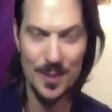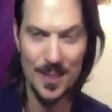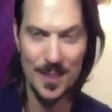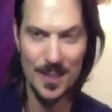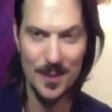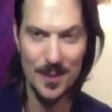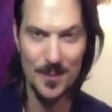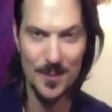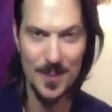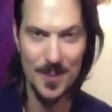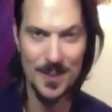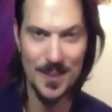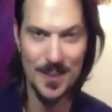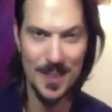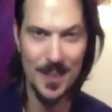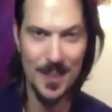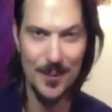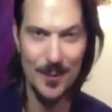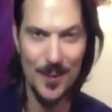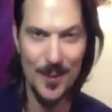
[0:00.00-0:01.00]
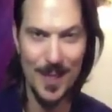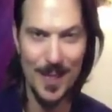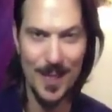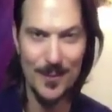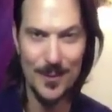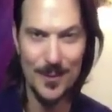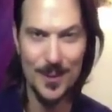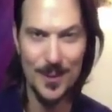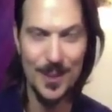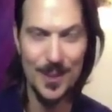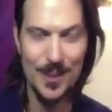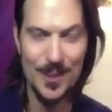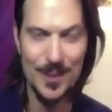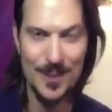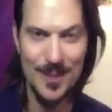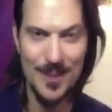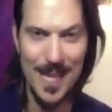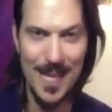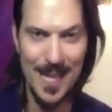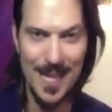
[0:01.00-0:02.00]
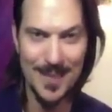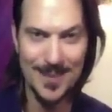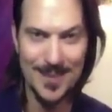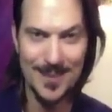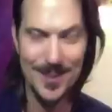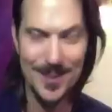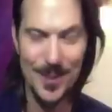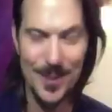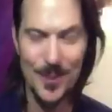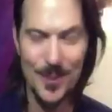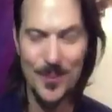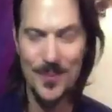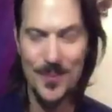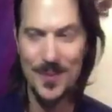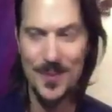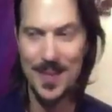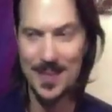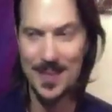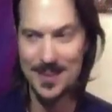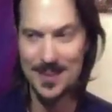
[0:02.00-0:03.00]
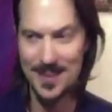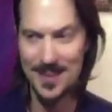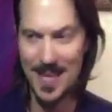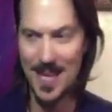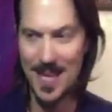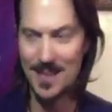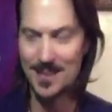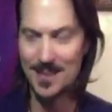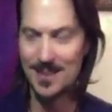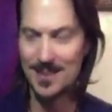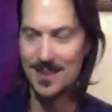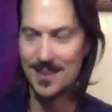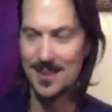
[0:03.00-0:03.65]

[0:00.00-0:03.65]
and they'll be sent out right after each class. So that's that.